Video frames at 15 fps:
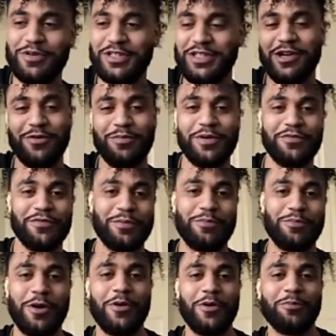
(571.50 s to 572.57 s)
we should all put
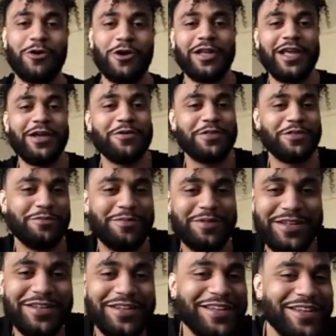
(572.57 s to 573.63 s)
a parlay with them
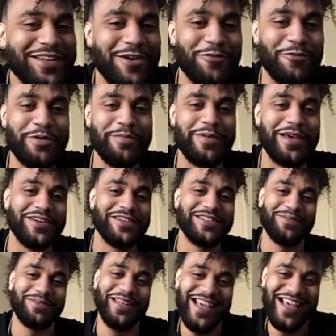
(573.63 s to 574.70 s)
on rebet or
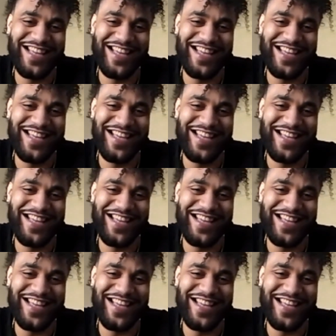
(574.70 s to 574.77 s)
something.